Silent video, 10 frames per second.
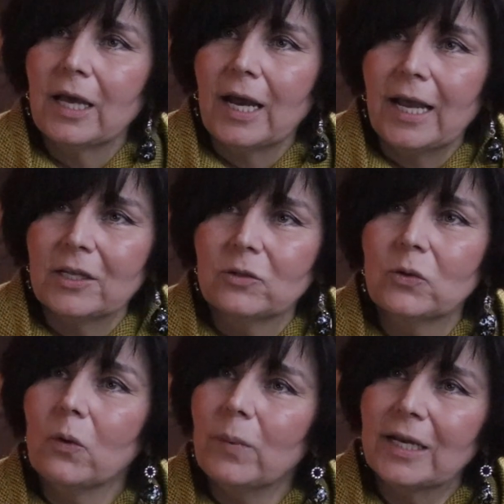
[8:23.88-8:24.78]
I had to
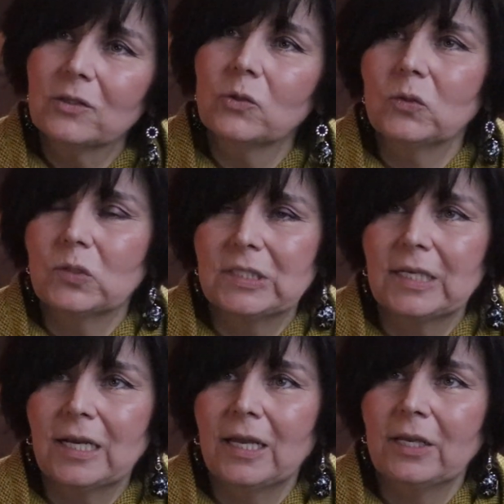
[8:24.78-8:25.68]
go back to
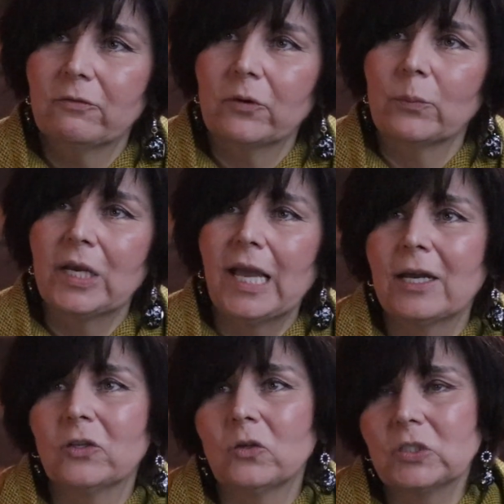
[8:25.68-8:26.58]
UCLA for my
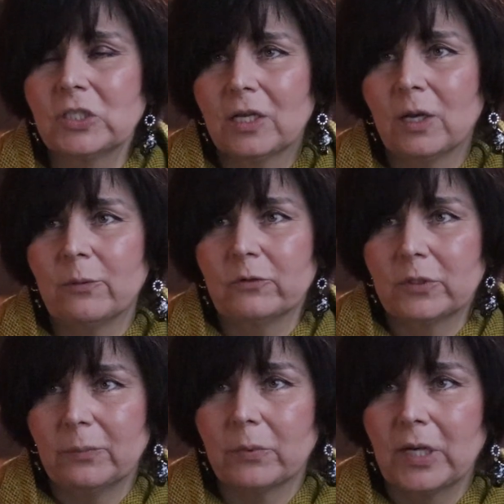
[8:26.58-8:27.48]
annual checkup for
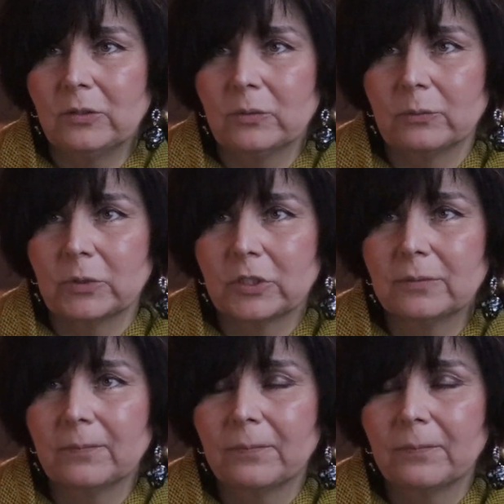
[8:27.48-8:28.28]
the brain tumor.